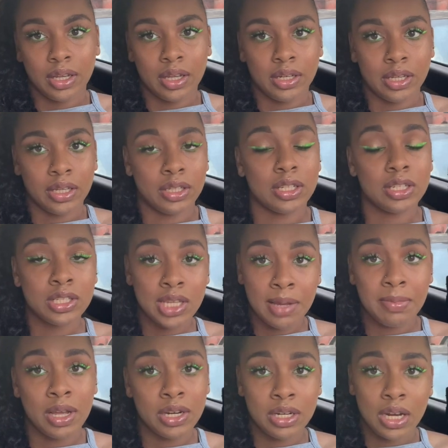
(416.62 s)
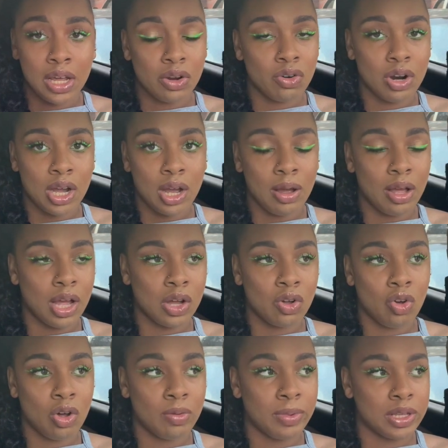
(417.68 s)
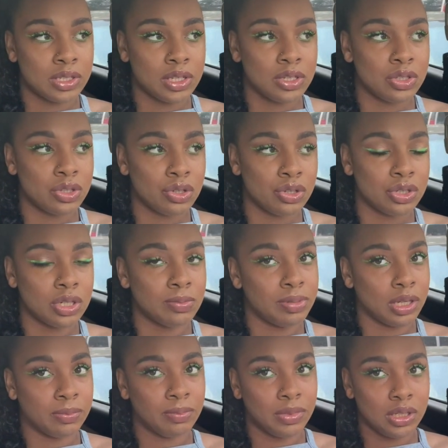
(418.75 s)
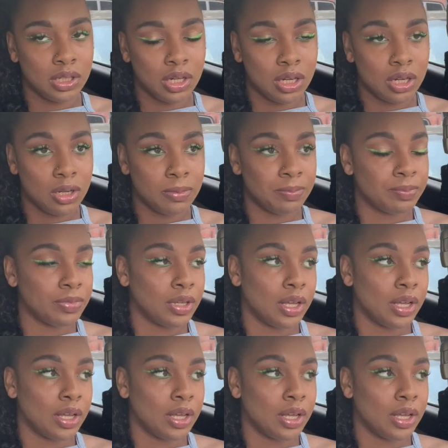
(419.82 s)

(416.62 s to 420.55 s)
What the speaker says: And then this time I did not cry. I called my sister. She picked me up.